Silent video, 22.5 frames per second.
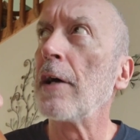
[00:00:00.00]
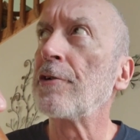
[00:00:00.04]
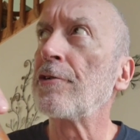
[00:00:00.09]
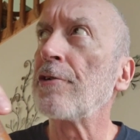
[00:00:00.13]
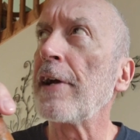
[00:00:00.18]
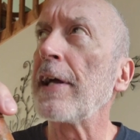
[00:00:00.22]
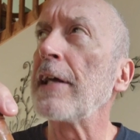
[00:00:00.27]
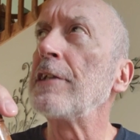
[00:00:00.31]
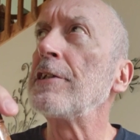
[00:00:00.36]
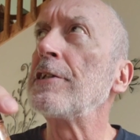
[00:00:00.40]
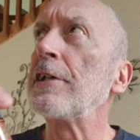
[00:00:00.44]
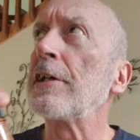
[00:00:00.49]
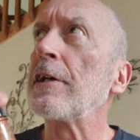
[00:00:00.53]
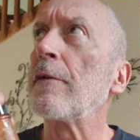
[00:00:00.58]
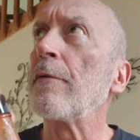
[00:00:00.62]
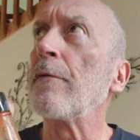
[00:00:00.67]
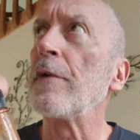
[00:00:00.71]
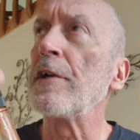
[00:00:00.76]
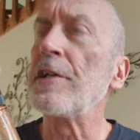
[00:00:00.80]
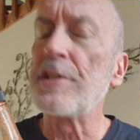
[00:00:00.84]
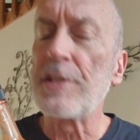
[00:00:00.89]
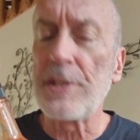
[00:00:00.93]
transient
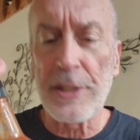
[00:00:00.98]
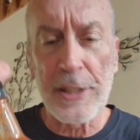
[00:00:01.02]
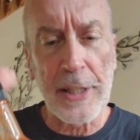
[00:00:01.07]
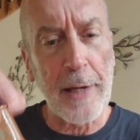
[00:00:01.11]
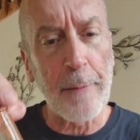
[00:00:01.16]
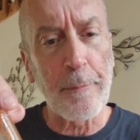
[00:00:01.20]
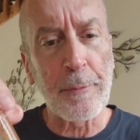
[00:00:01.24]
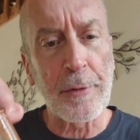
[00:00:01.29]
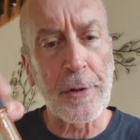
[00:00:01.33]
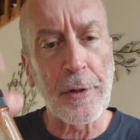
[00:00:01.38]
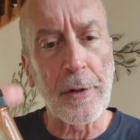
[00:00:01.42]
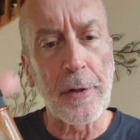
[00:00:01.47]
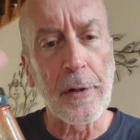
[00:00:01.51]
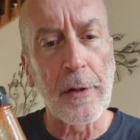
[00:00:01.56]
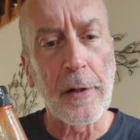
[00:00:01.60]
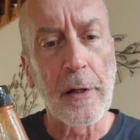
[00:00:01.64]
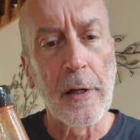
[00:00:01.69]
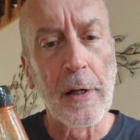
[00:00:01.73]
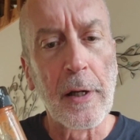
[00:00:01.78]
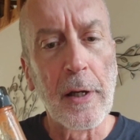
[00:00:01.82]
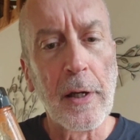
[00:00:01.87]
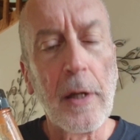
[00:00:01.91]

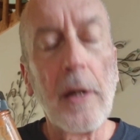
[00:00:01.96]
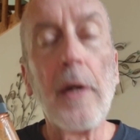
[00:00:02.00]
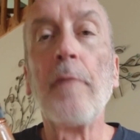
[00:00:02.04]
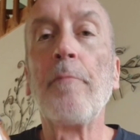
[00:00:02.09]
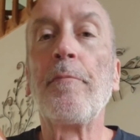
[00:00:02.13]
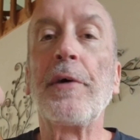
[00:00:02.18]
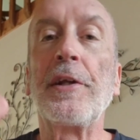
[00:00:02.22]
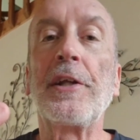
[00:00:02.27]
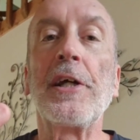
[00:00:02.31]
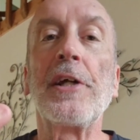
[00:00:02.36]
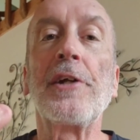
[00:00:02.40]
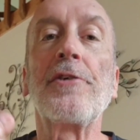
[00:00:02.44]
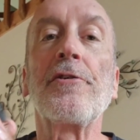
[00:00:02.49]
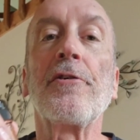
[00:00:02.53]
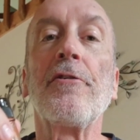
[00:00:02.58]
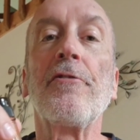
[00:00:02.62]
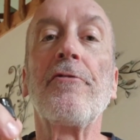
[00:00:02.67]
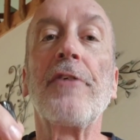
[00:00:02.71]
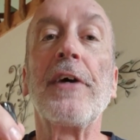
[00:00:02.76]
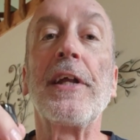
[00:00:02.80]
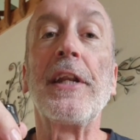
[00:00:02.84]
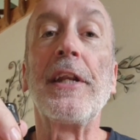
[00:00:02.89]
receptor
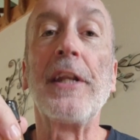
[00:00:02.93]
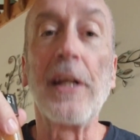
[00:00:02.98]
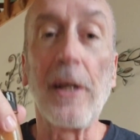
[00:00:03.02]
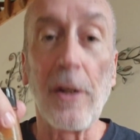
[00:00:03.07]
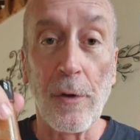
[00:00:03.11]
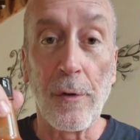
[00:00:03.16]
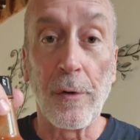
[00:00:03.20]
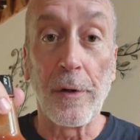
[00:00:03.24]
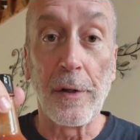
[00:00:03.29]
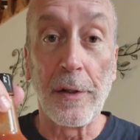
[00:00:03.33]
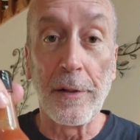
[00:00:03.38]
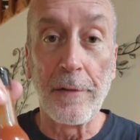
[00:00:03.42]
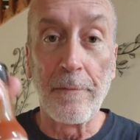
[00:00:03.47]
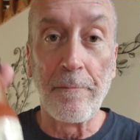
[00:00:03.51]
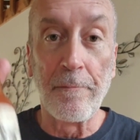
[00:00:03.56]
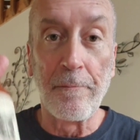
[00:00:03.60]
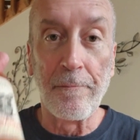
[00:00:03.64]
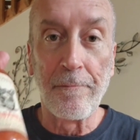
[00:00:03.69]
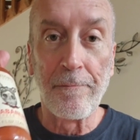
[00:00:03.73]
potential vanilloid.